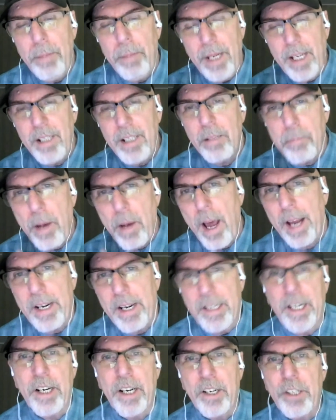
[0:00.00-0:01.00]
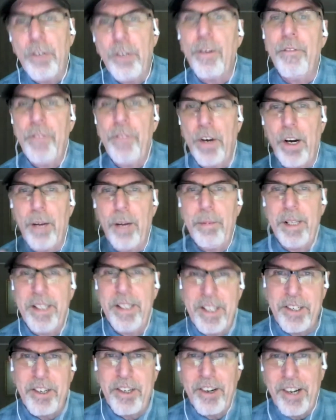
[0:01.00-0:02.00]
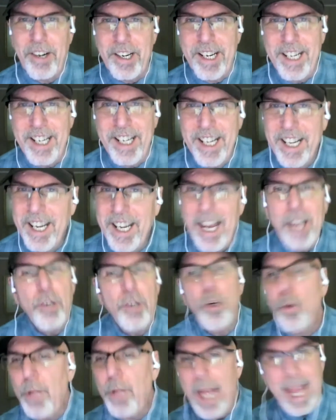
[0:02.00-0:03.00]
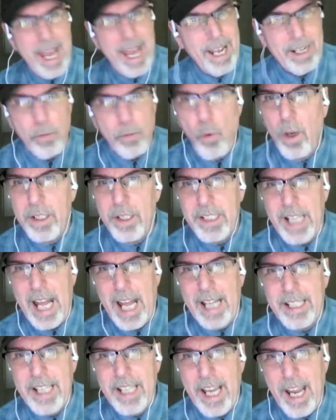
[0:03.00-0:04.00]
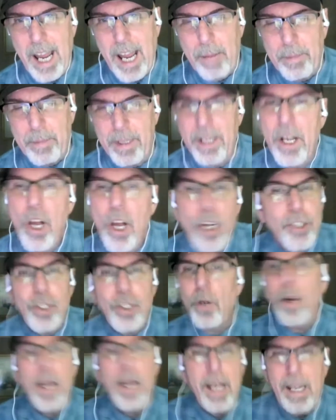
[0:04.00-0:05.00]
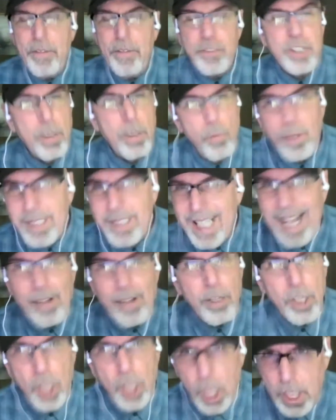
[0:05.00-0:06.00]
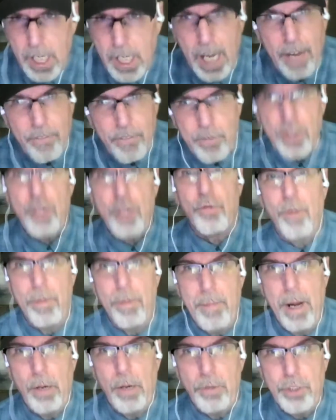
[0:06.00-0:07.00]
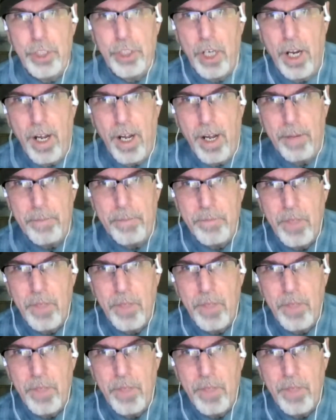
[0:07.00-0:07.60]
Being the pioneer, you're invariably the target. And who the heck wants that to happen? So if someone's now looking for the remote job,